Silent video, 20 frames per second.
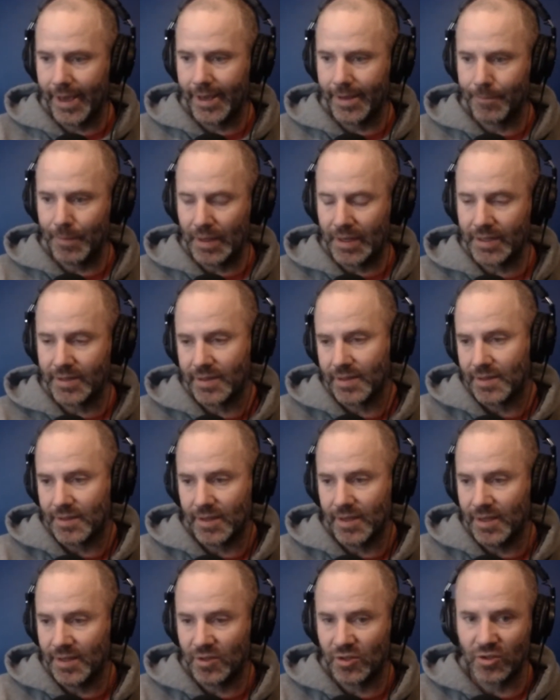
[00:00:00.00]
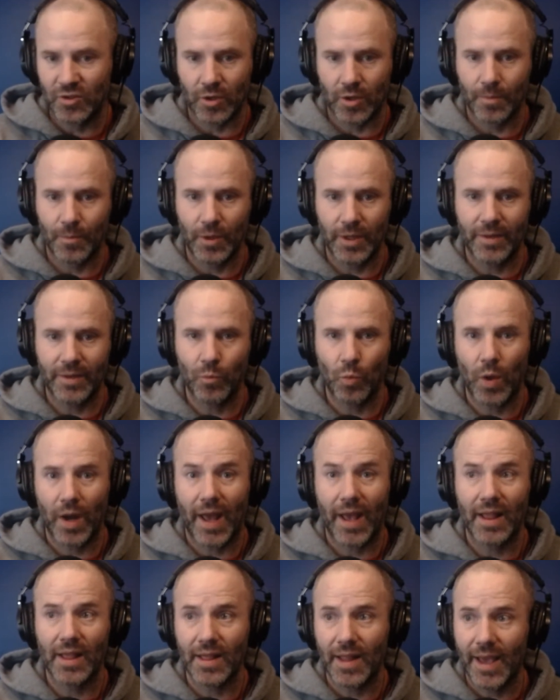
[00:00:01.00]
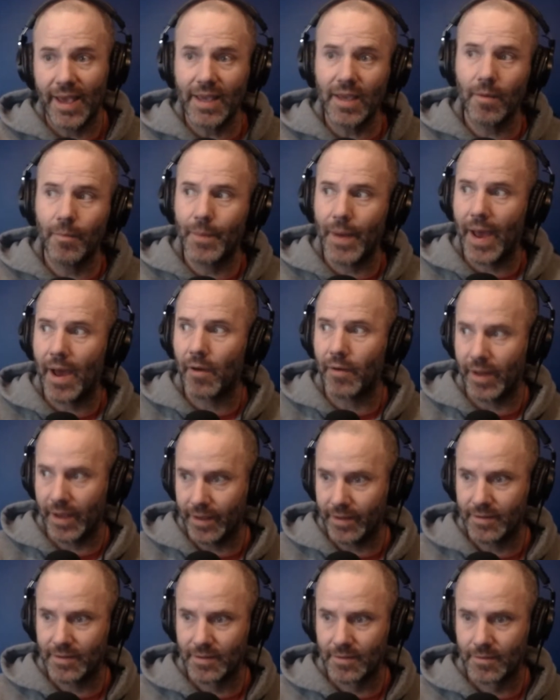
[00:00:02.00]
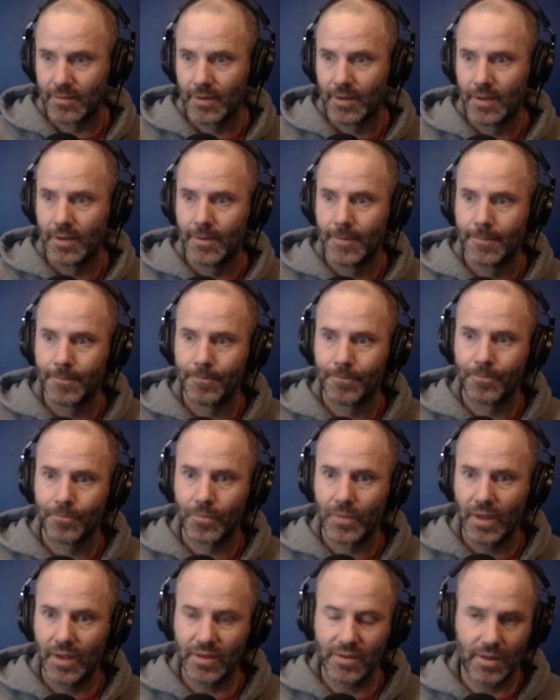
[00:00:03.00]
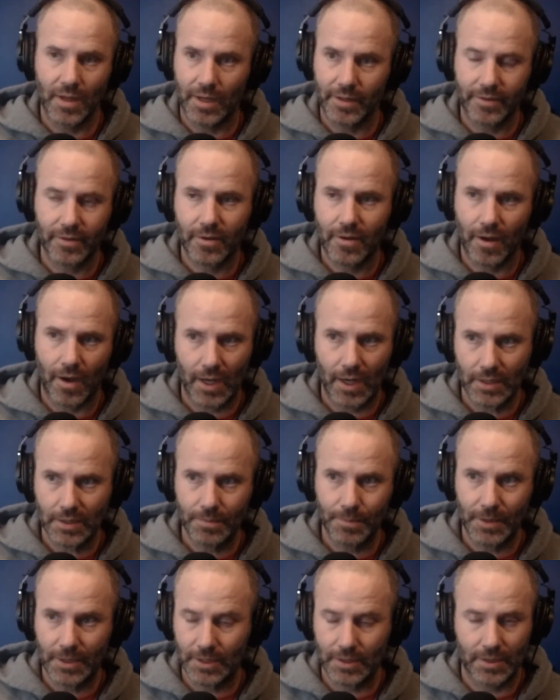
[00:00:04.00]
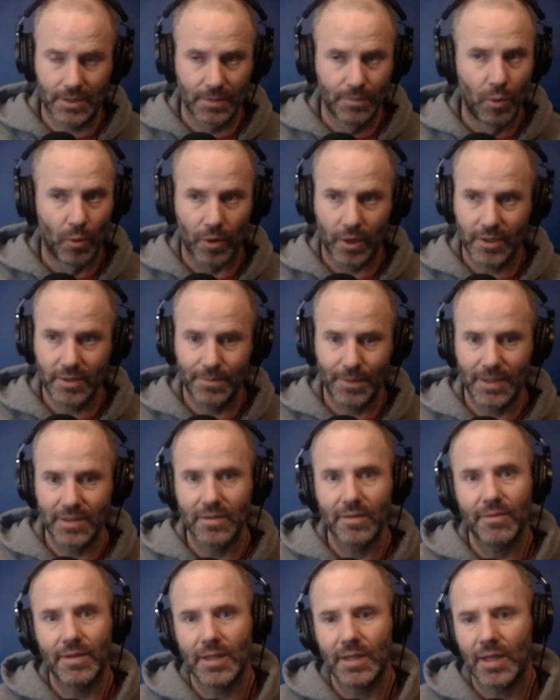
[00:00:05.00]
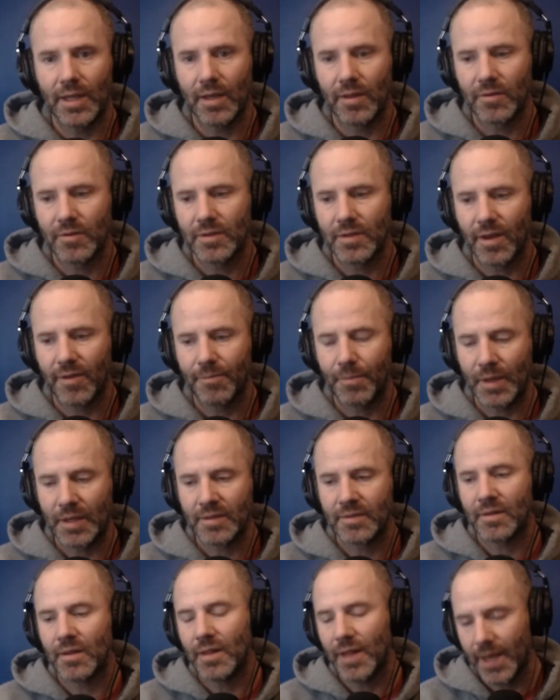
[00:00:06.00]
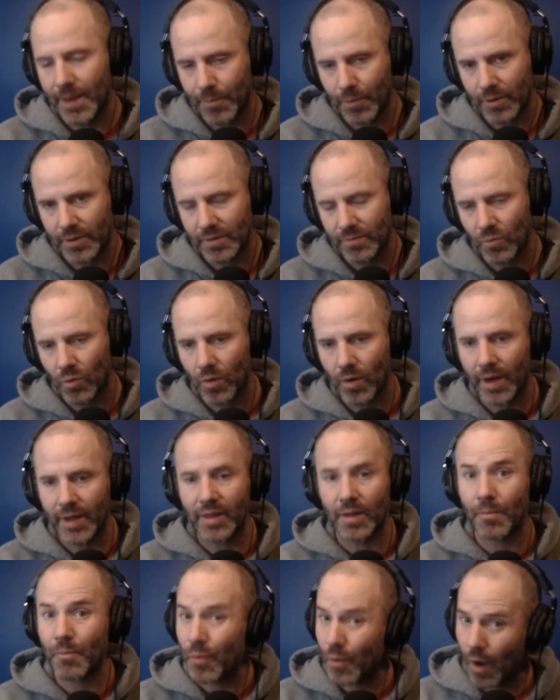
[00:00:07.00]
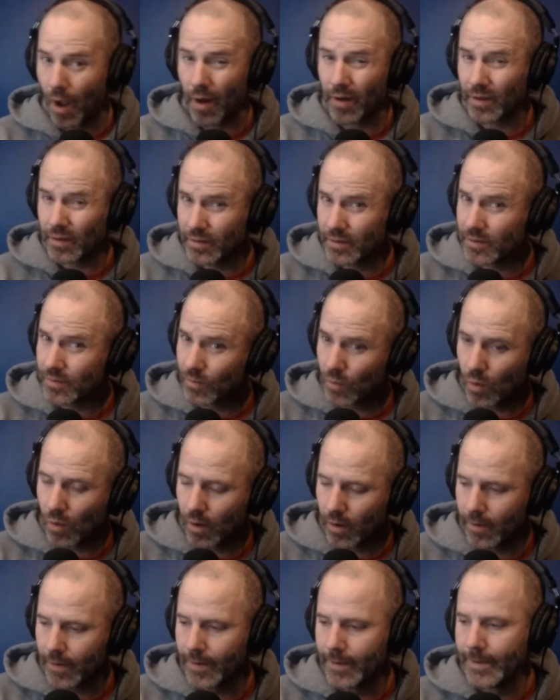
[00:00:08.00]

because it's durable. And what I like about it is not the cost, because it's more expensive than the other stuff, because the labor is more and the product is more.